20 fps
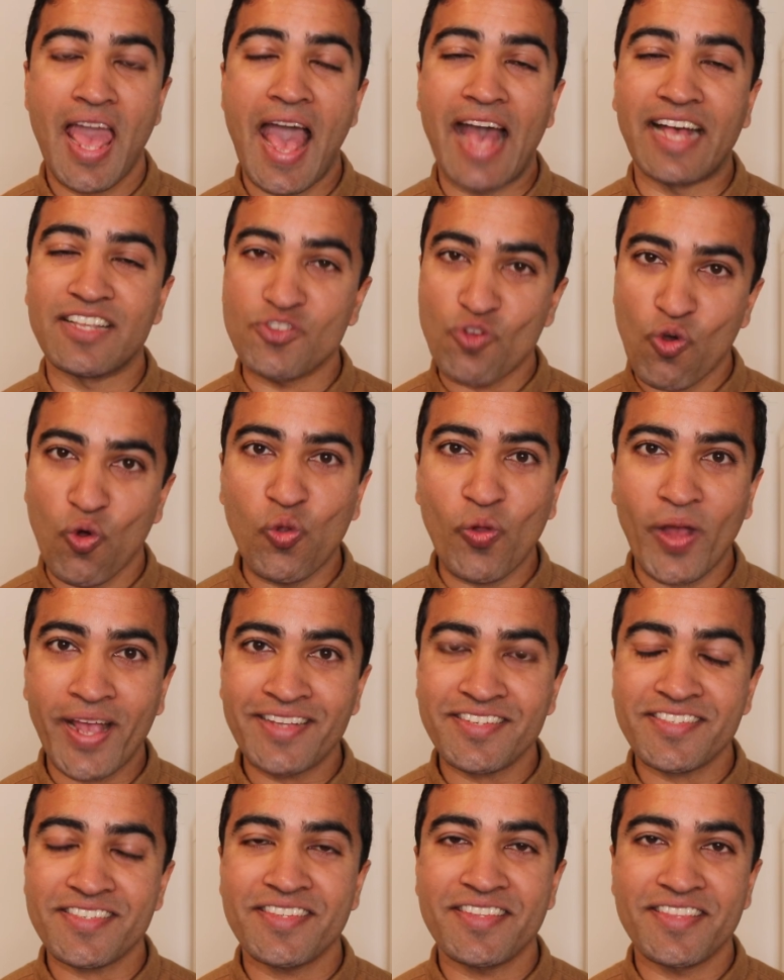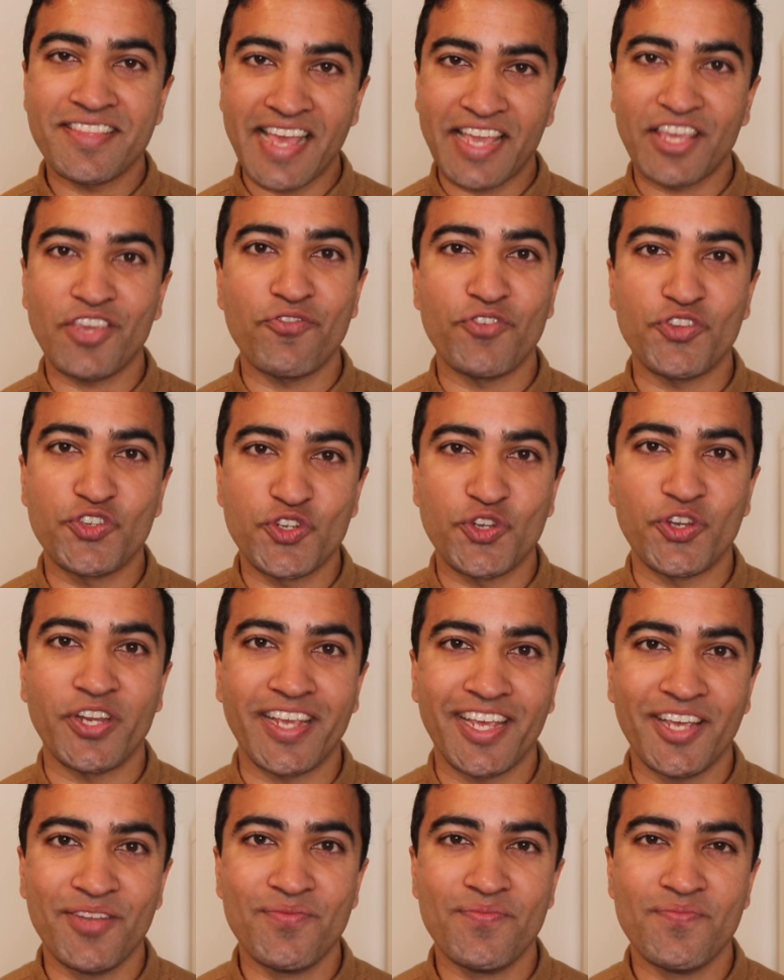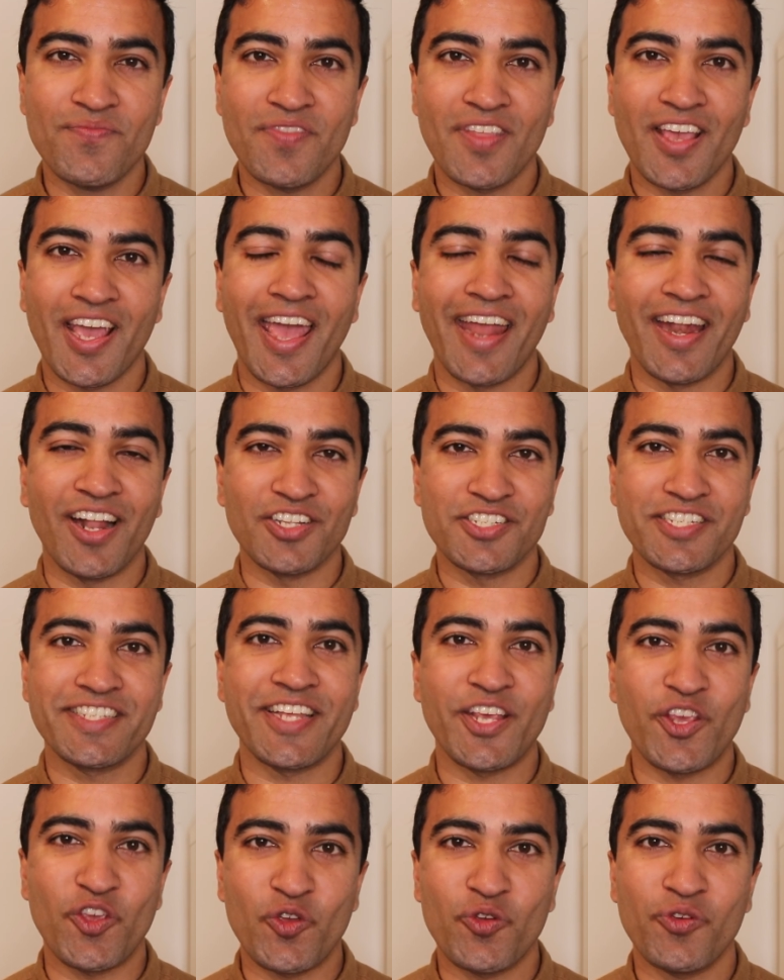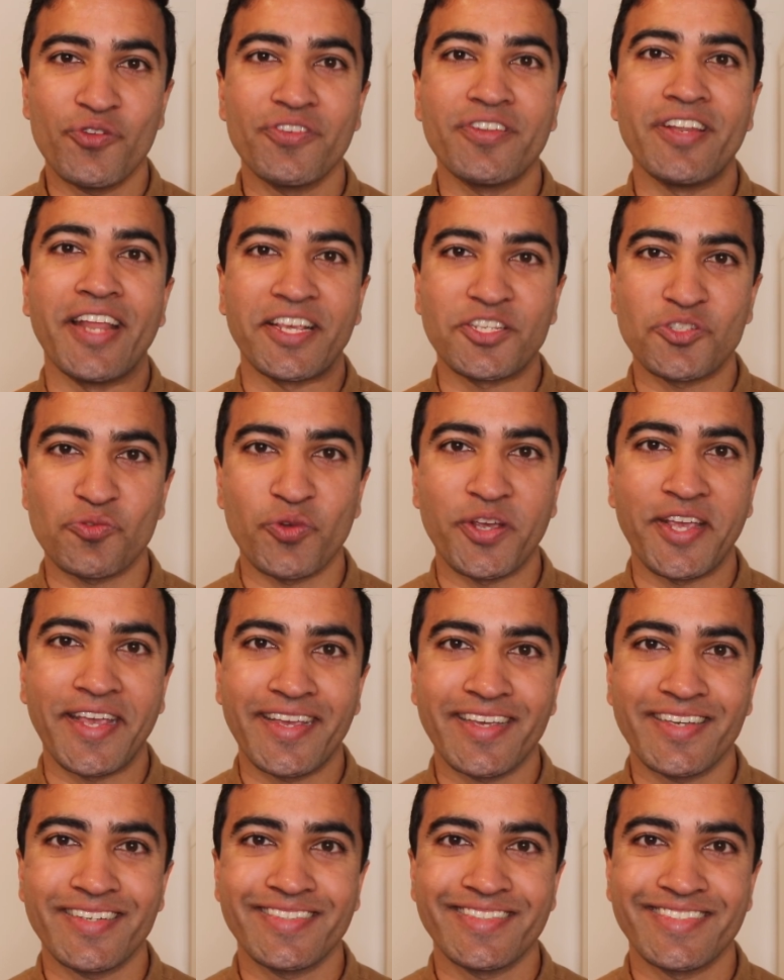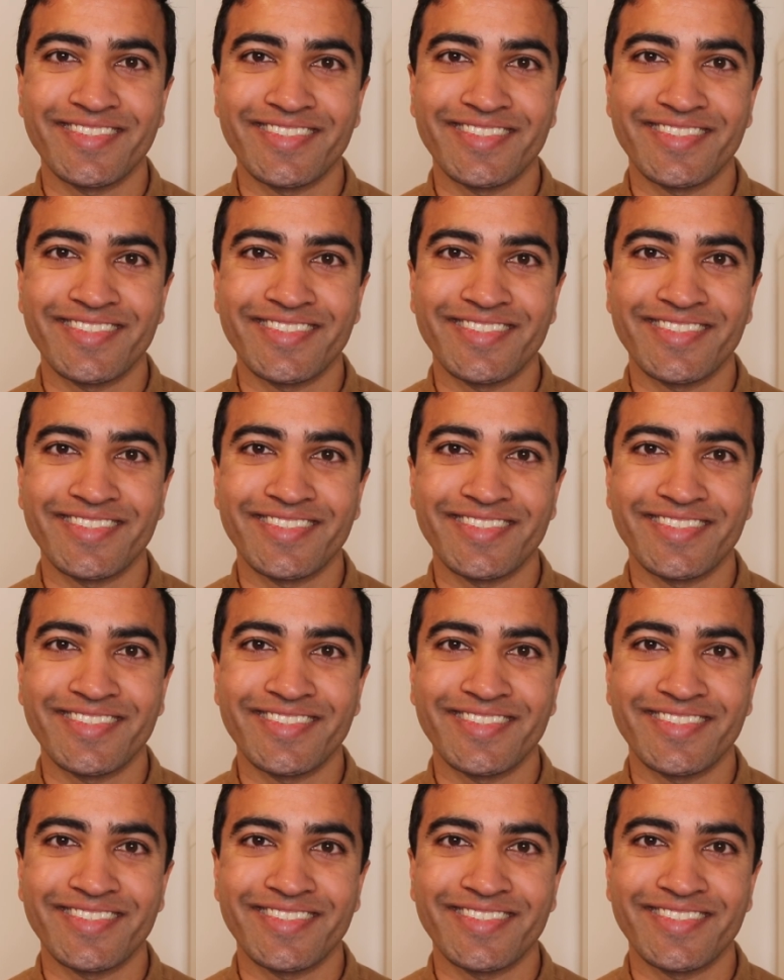As always, thank you for tuning in, and I'll see you next week.